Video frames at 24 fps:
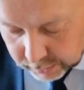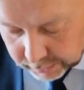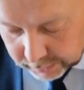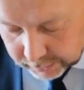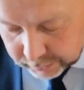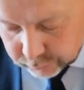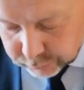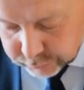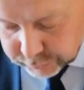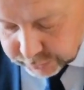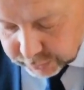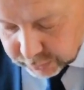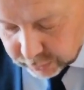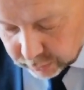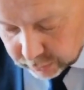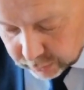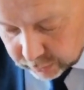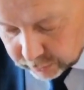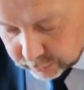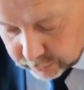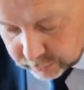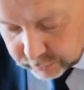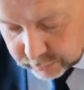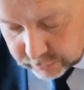
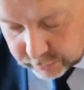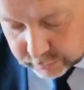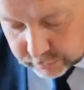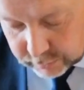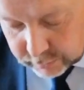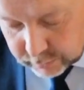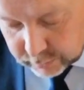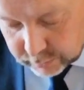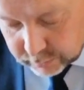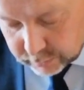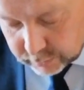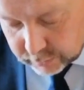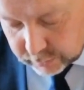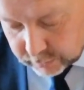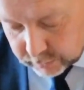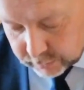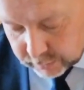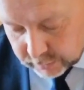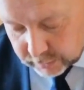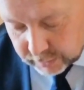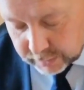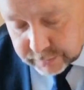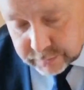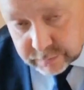LDR
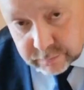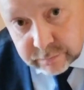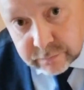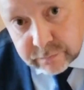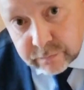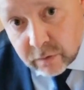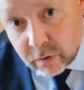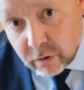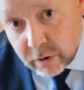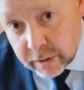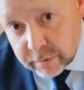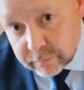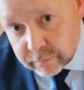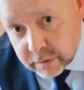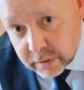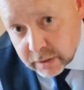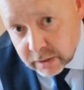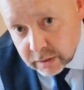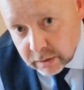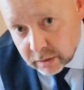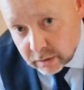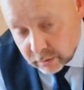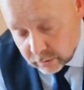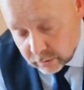has a 5 kilo